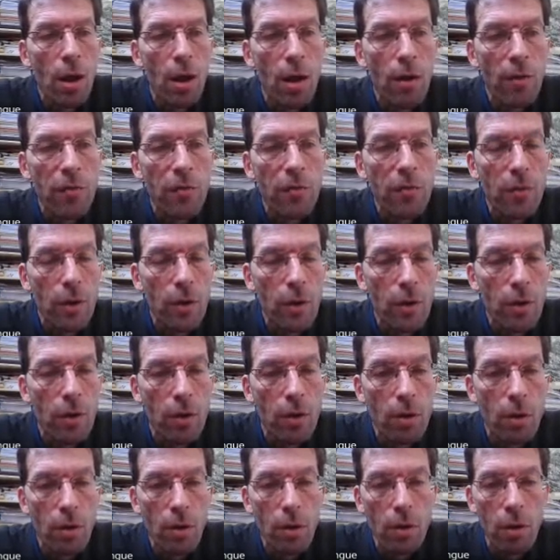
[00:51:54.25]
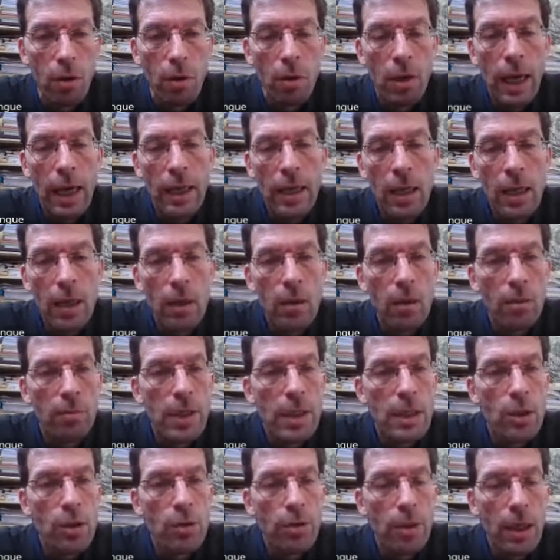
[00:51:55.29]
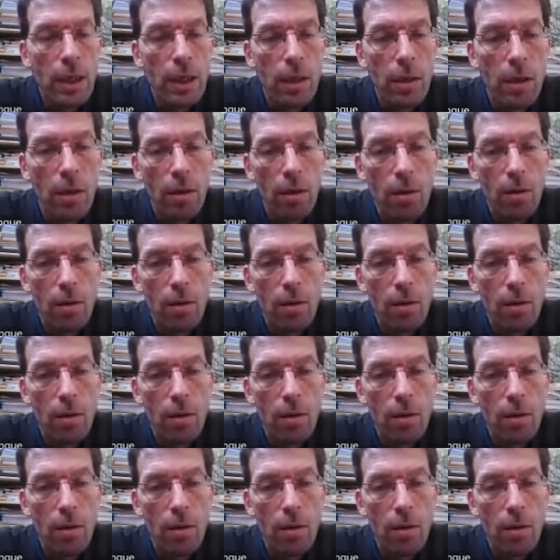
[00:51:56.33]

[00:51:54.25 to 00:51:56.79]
of organic chemistry